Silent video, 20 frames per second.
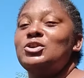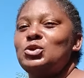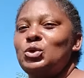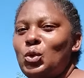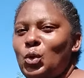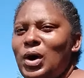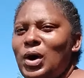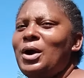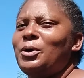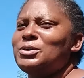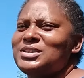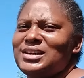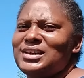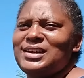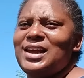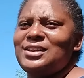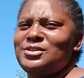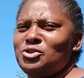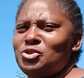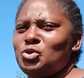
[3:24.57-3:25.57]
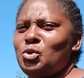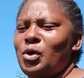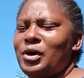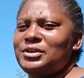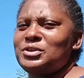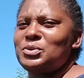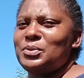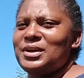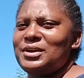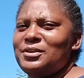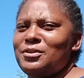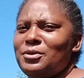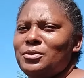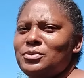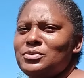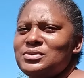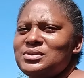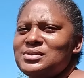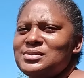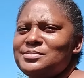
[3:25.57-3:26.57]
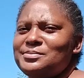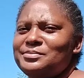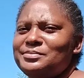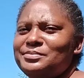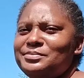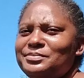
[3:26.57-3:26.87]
to go out and enjoy doing those.